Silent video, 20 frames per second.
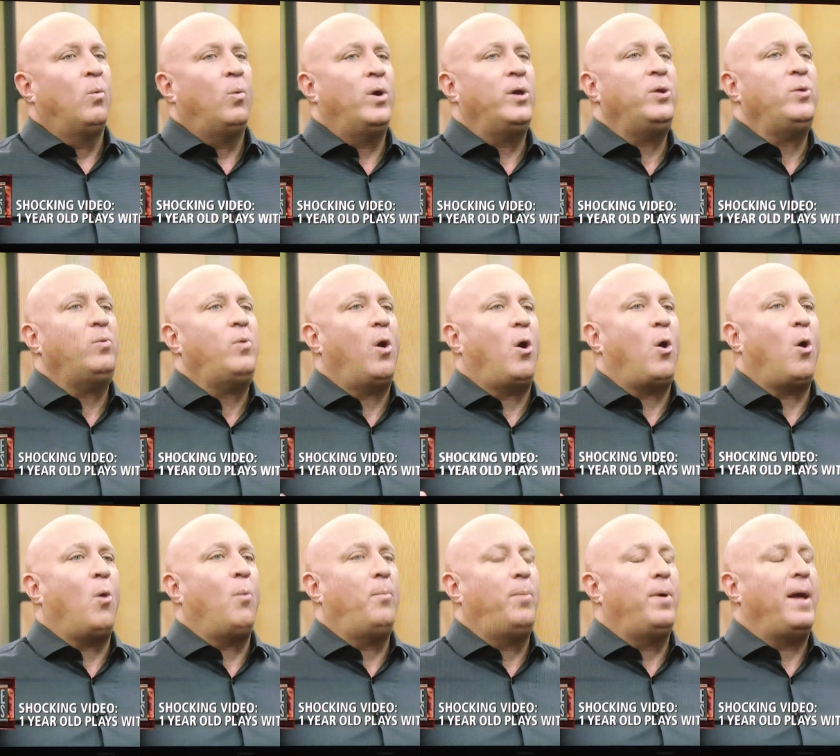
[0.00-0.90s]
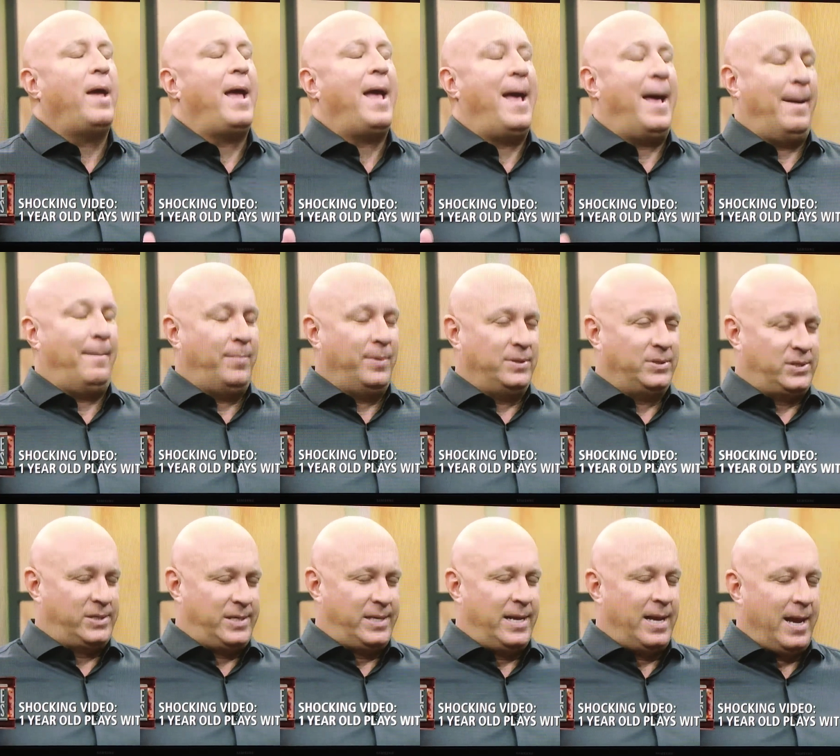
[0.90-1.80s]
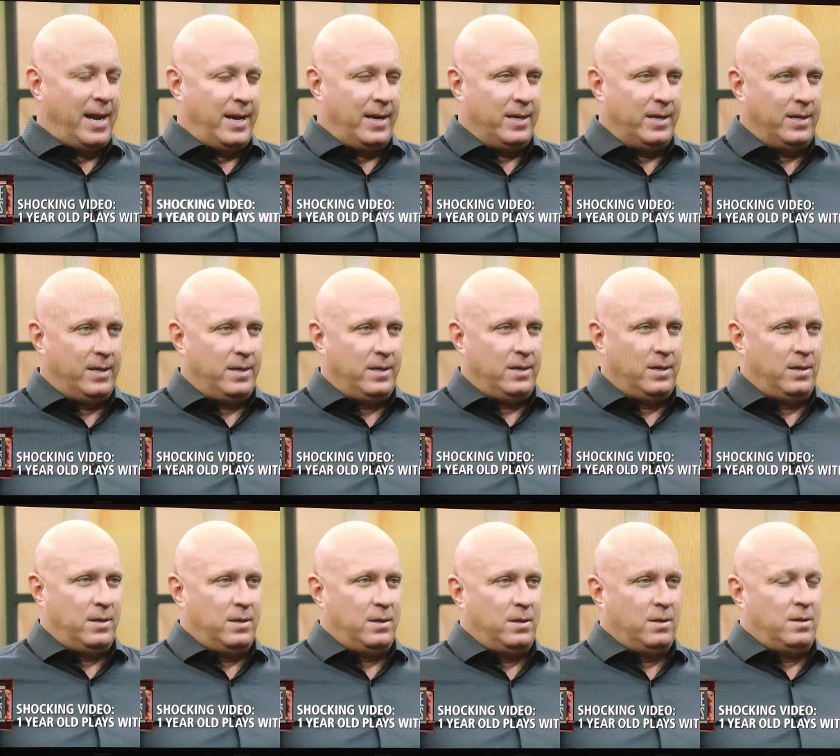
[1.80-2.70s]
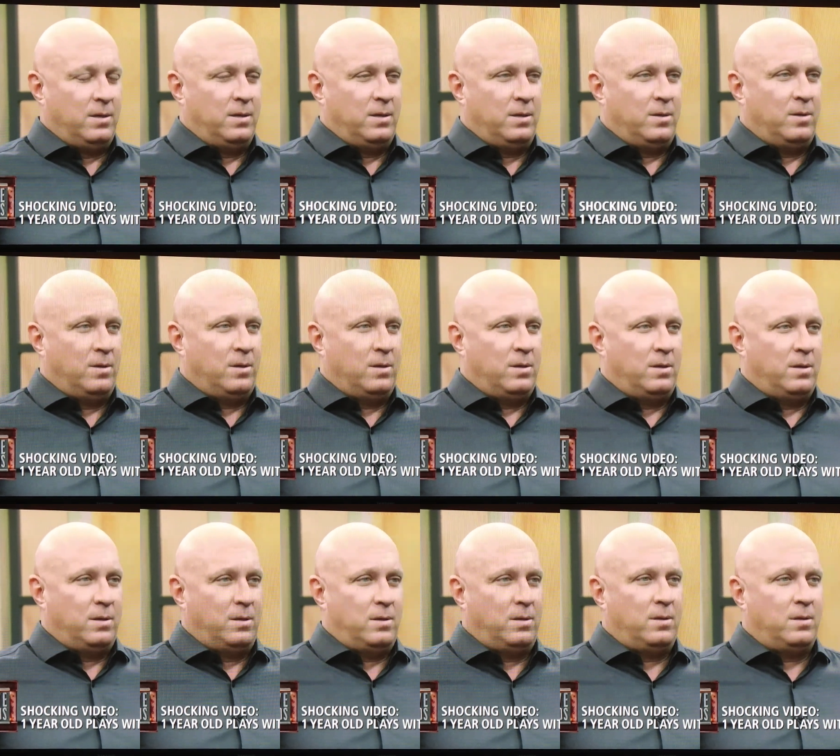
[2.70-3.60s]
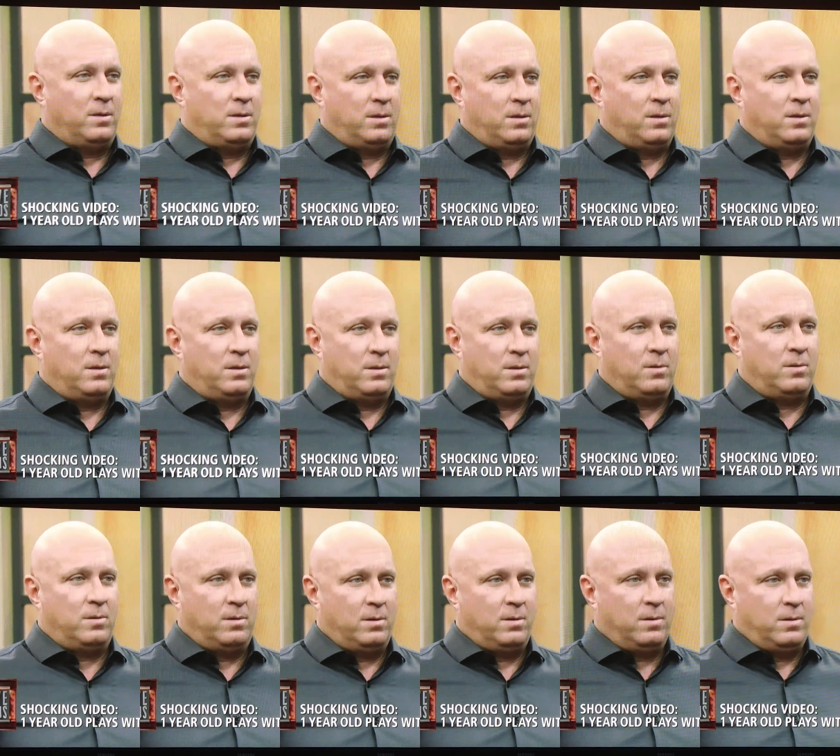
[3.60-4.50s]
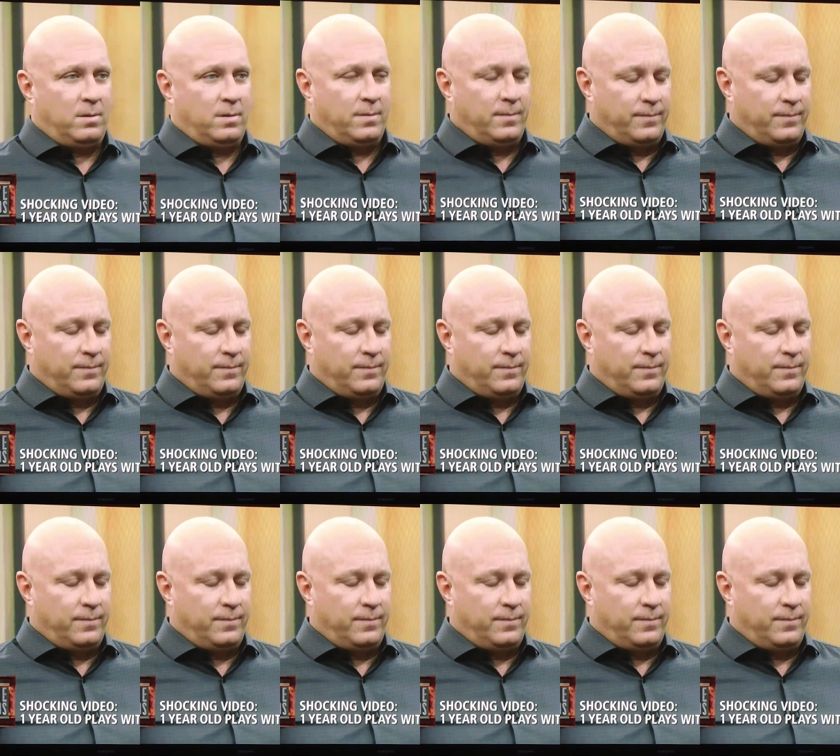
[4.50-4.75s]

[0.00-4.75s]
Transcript: What do you hope happens today? People see that I'm not a bad mom.